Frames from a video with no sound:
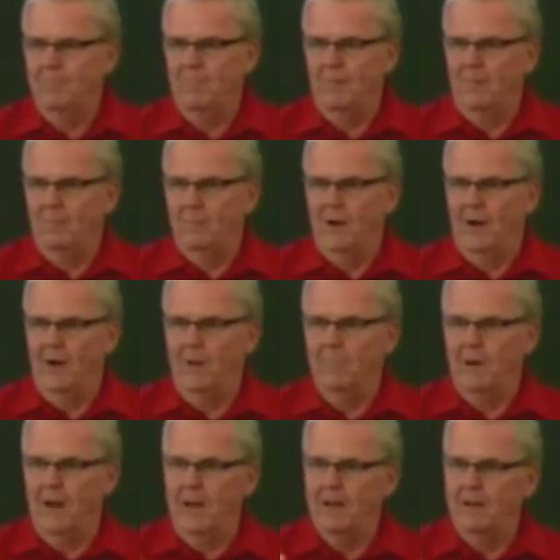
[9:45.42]
Barely, but
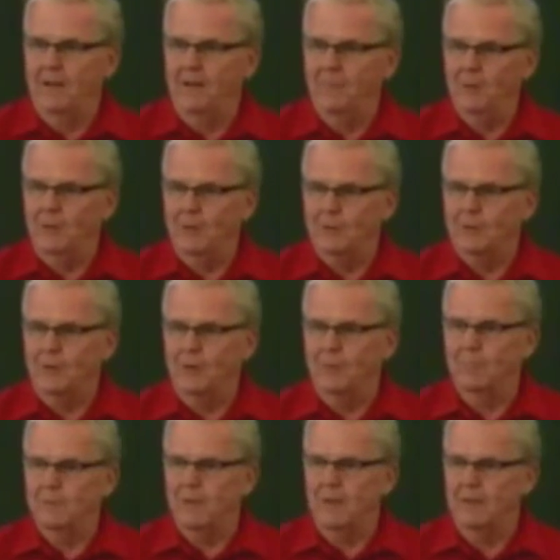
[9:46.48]
I can live with those
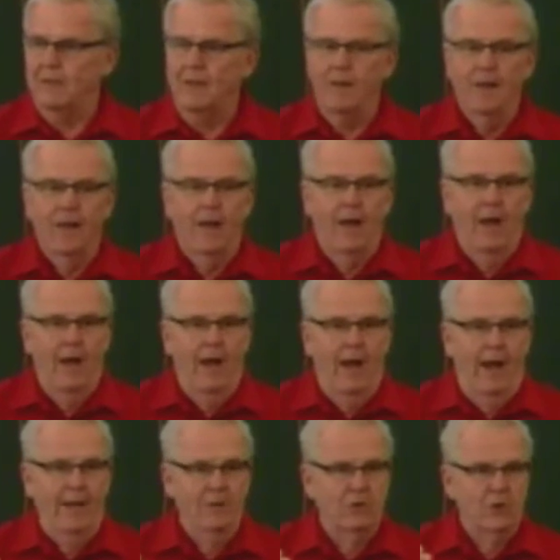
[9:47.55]
terms, and,
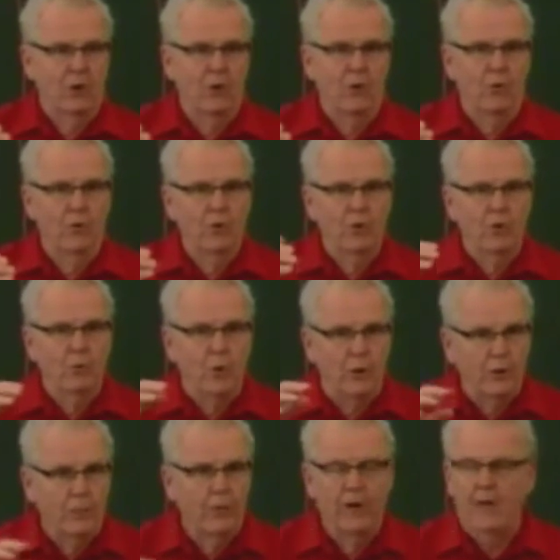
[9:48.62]
and so you
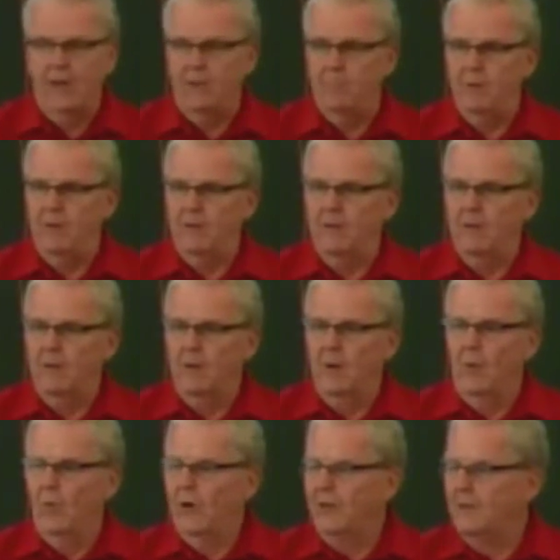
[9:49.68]
agree. But
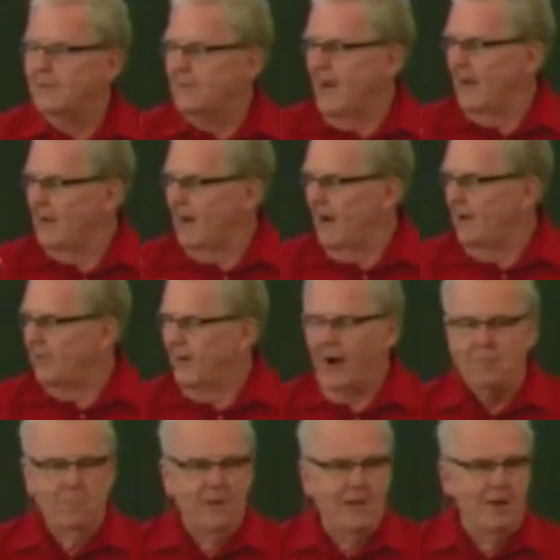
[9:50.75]
when does that contract
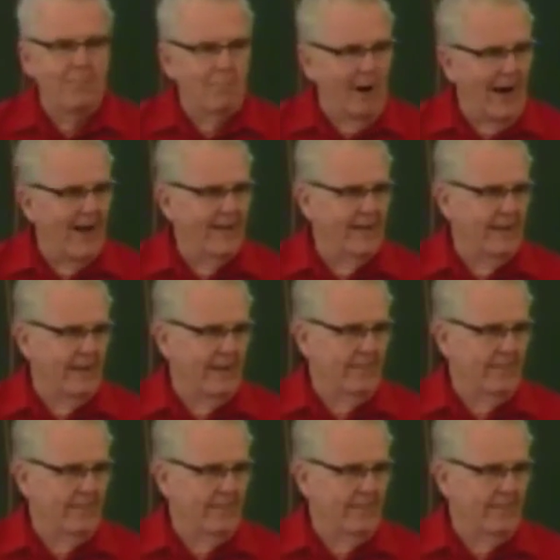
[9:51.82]
become binding?